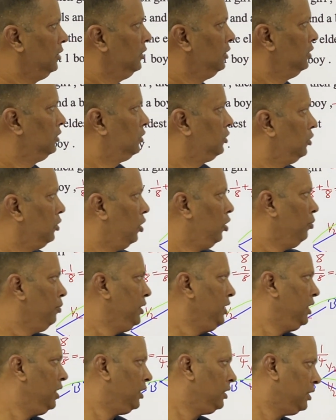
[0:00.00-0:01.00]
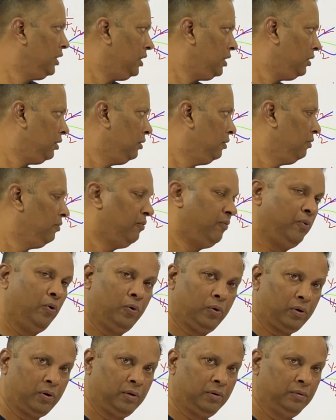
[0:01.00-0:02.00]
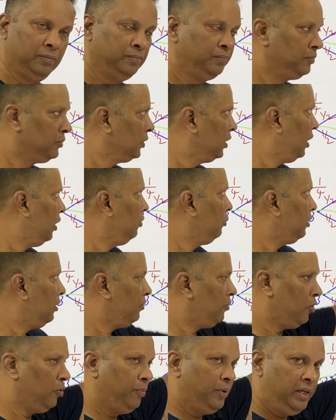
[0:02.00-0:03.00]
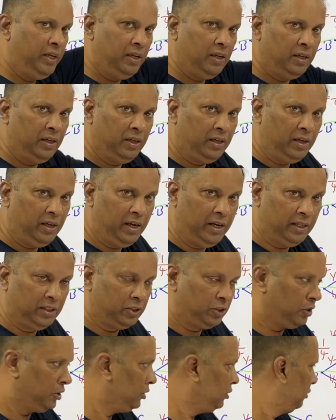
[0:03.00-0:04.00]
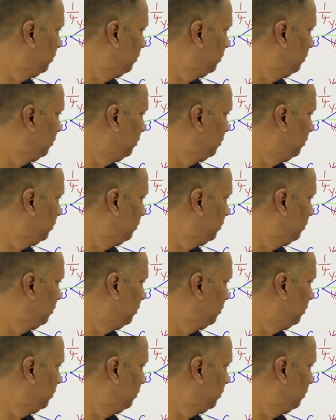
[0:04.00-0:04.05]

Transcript: So how many are there? 4. Out of how many? 8.